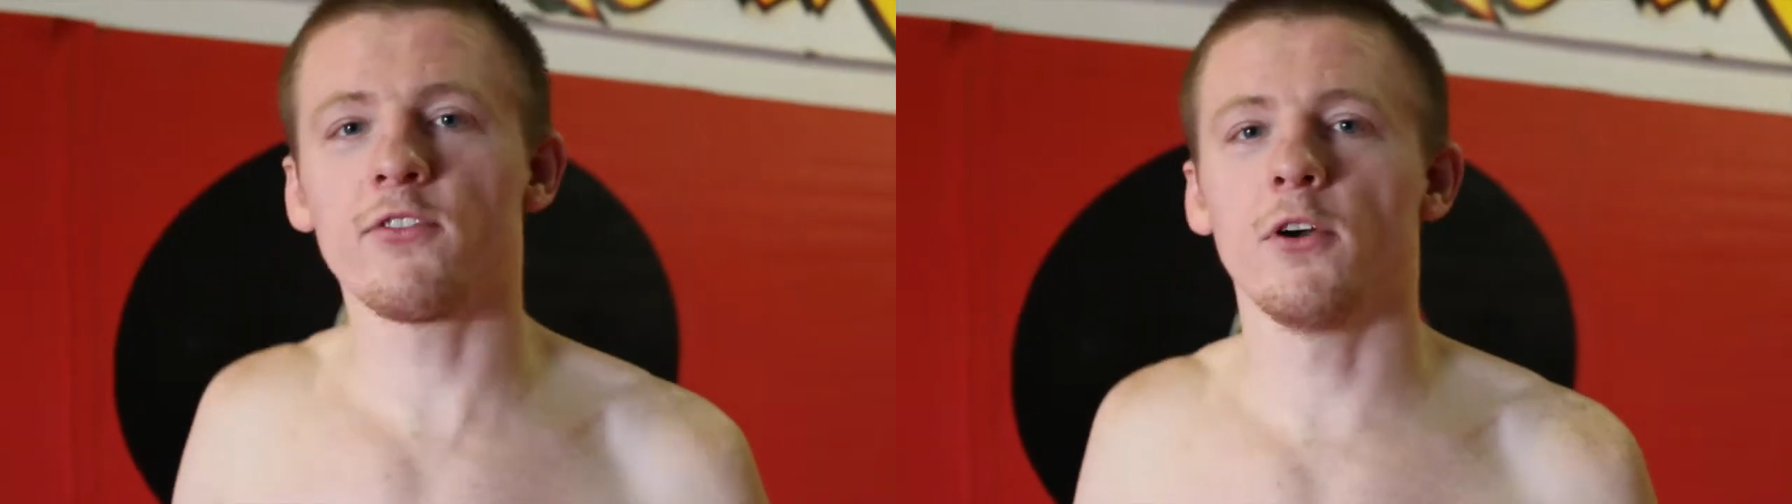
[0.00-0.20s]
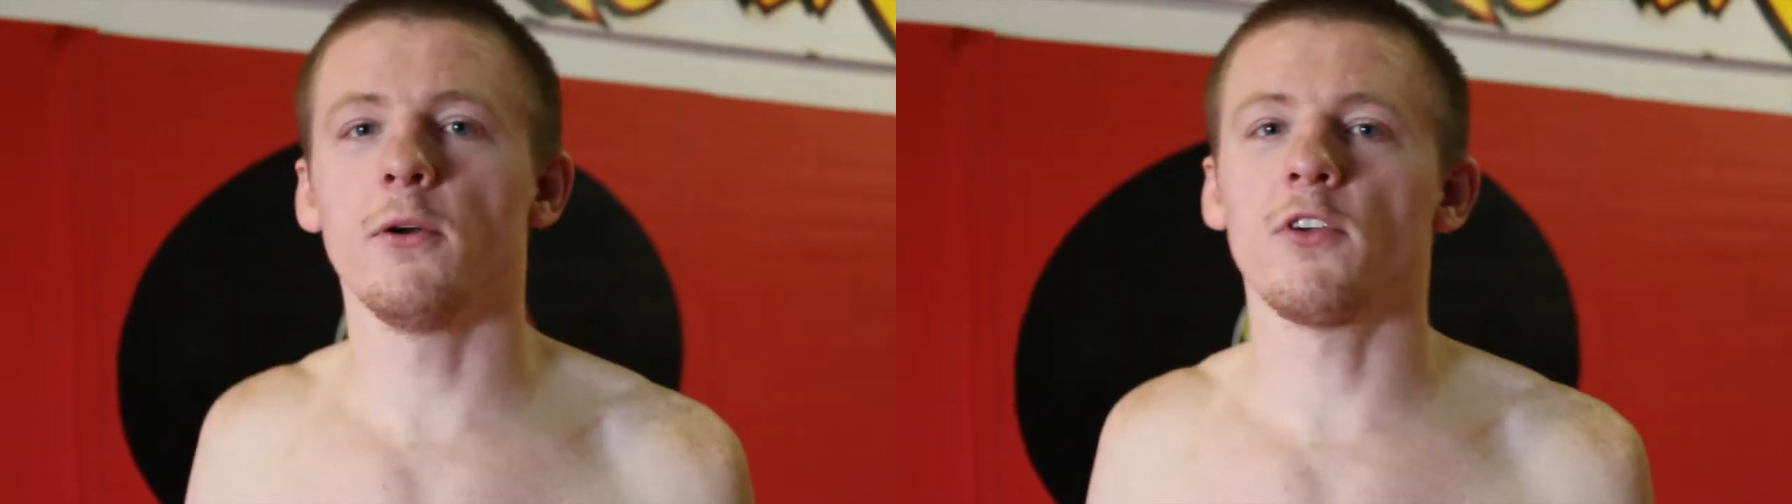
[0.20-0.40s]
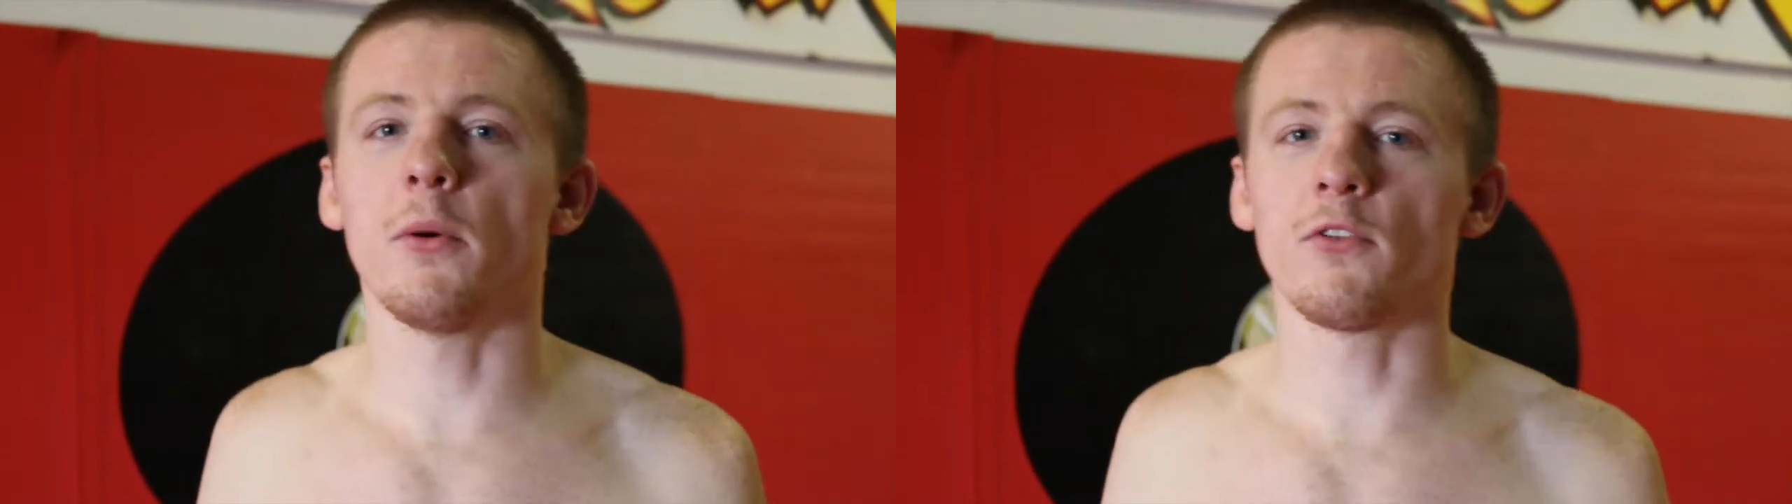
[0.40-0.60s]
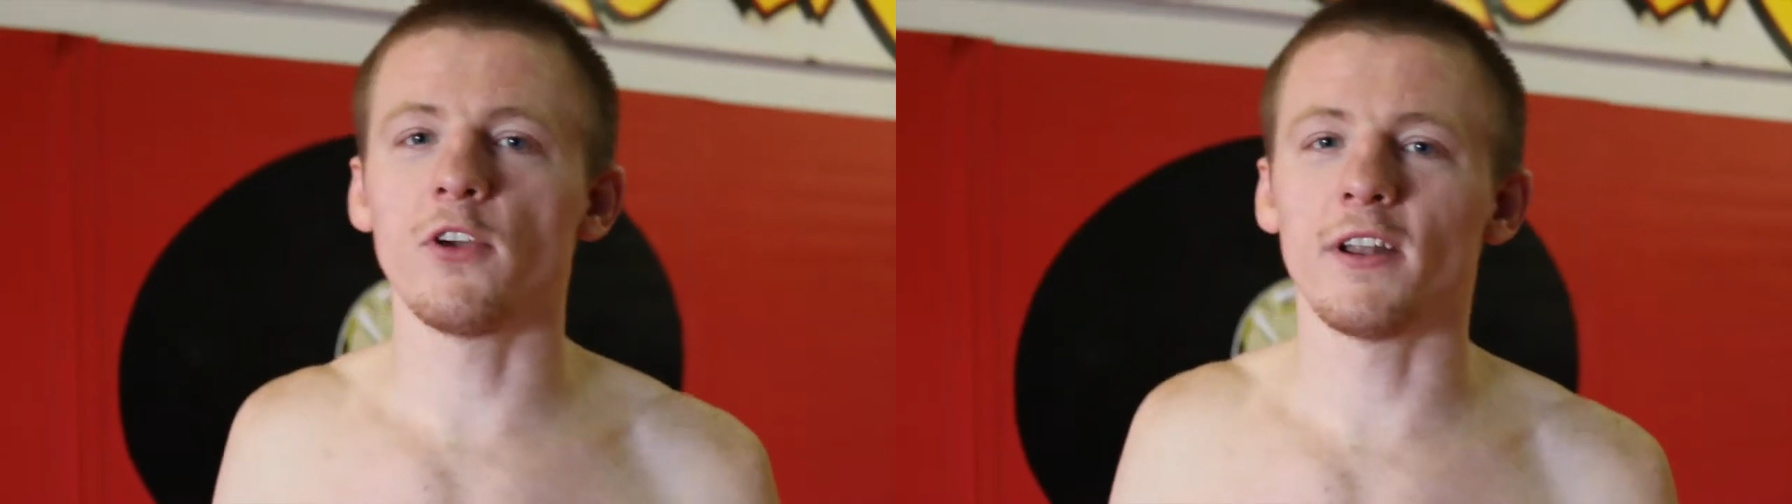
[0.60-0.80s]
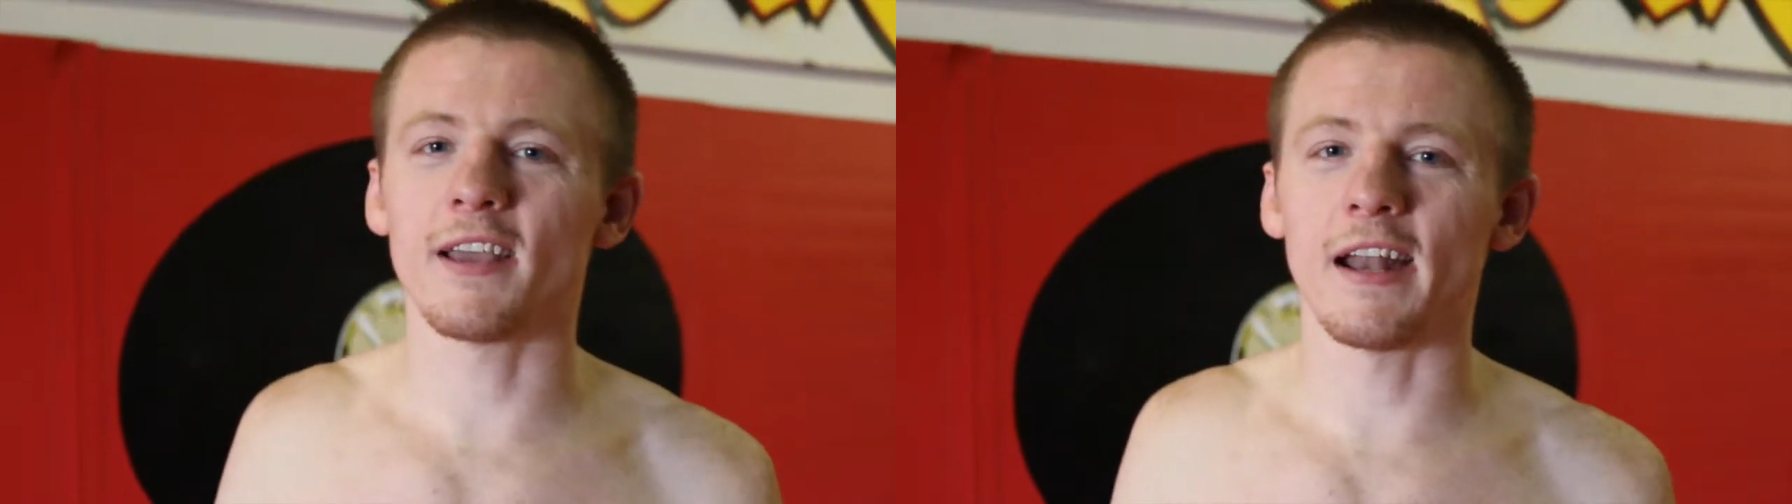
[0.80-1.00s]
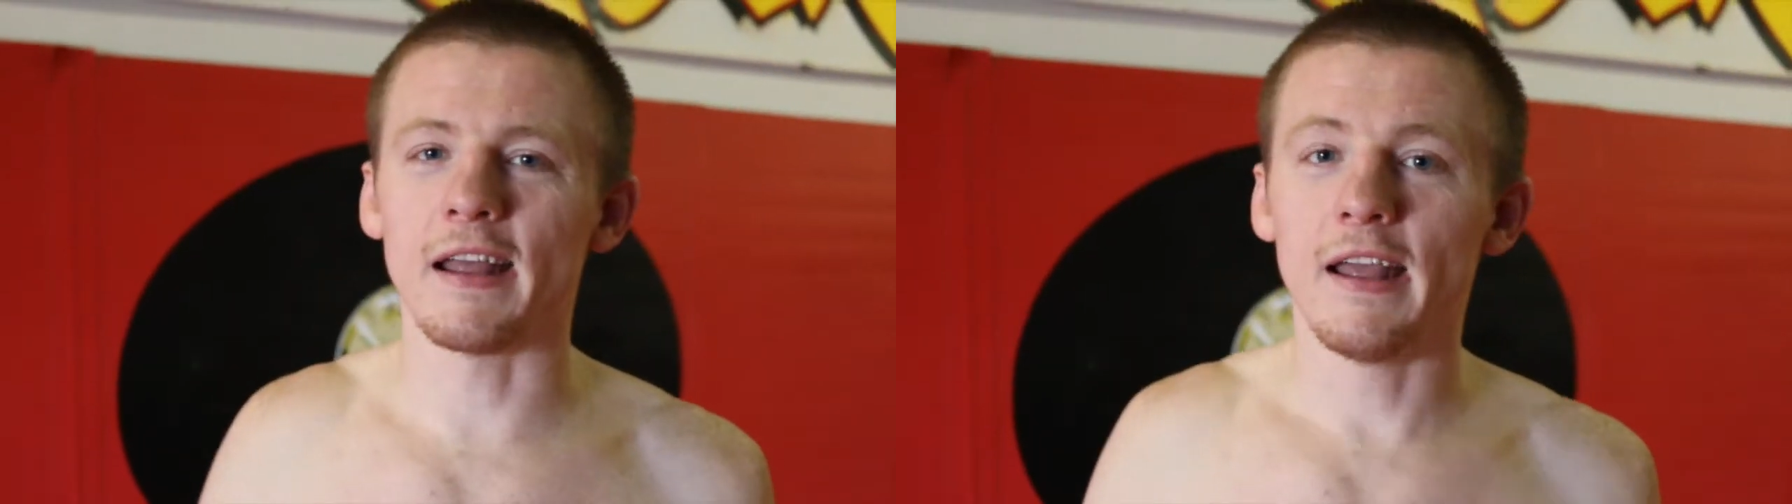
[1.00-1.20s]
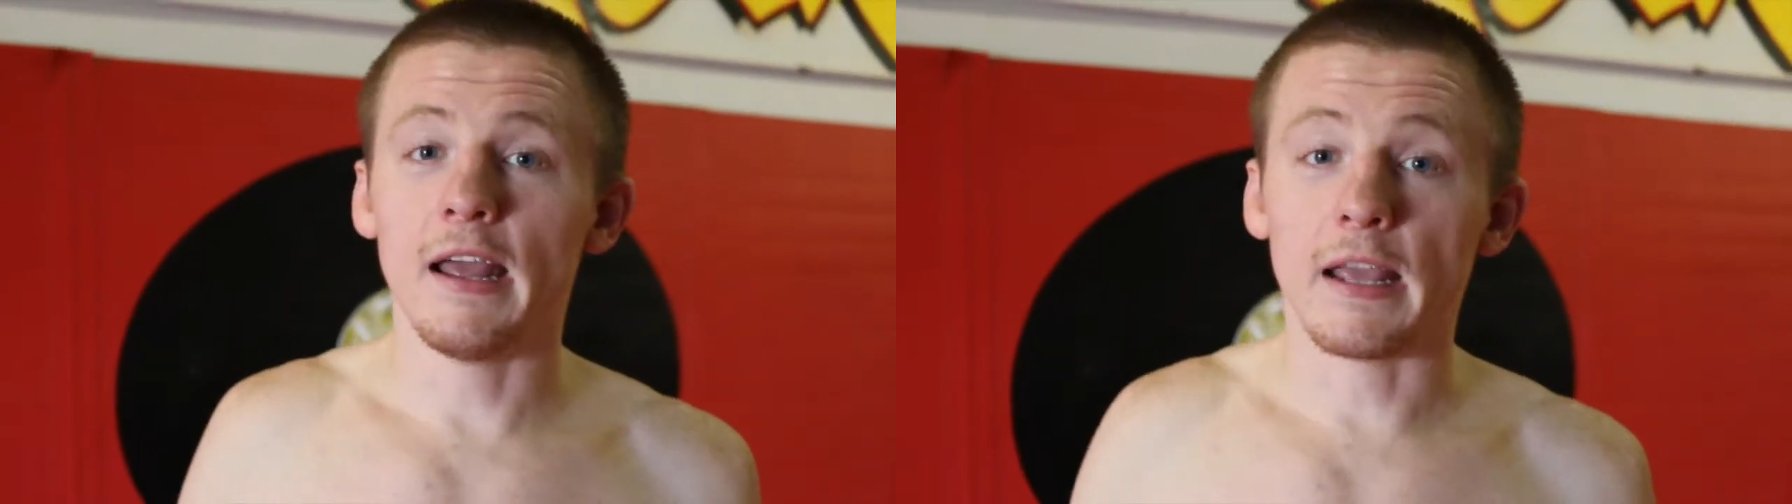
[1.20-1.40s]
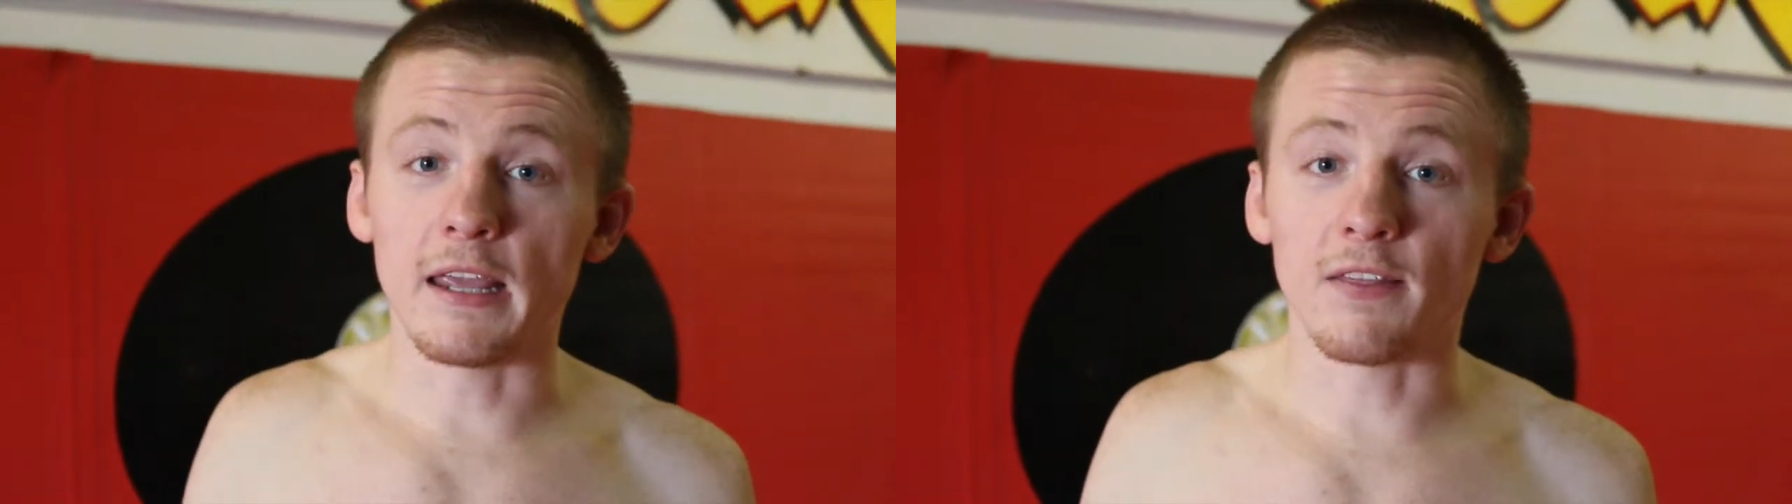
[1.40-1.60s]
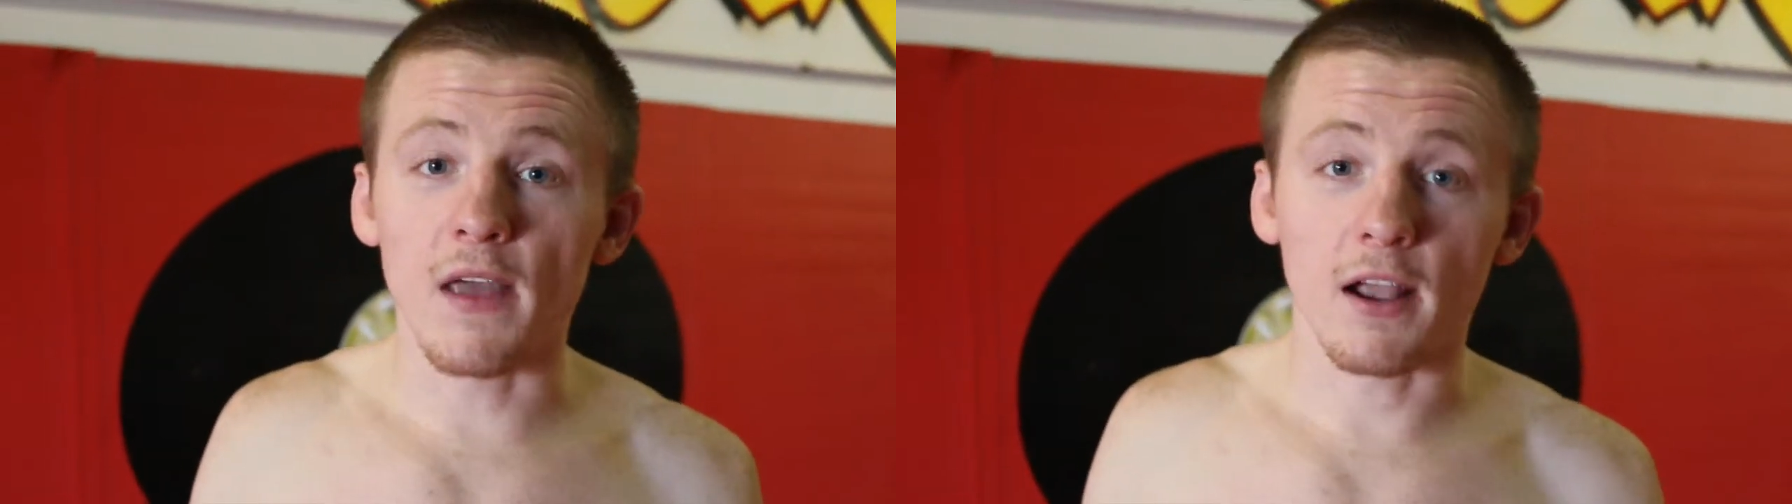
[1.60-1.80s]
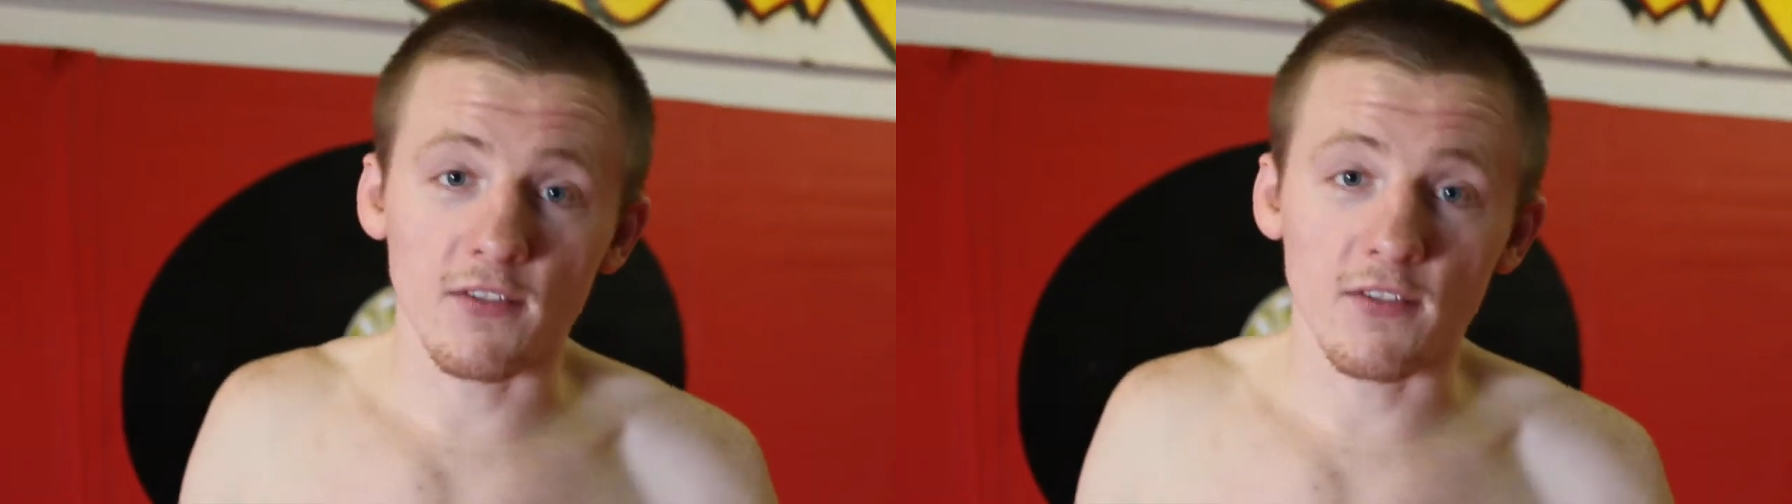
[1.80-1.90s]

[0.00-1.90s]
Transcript: So it's always good to kind of get that,